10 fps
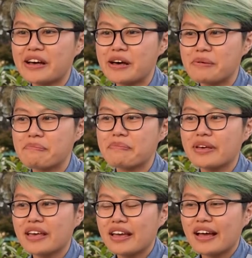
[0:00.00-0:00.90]

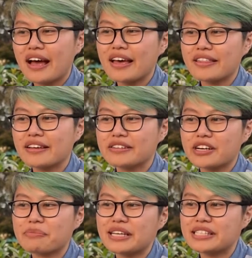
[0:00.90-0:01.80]
I think
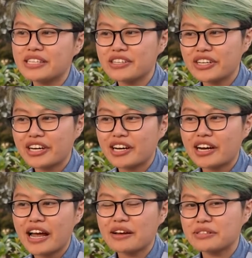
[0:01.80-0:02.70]
during my senior
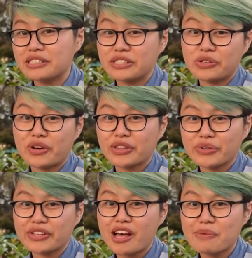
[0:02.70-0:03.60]
year, I was just going
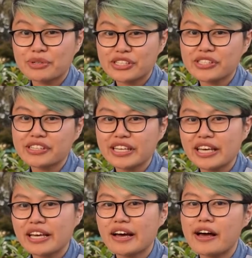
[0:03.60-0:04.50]
through a lot
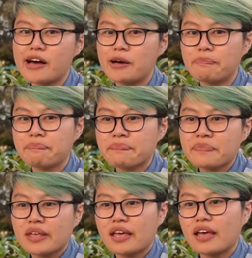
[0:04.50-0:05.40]
personally,
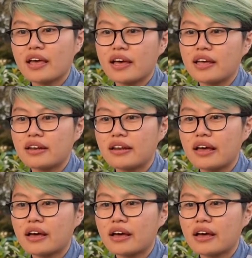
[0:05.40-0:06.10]
and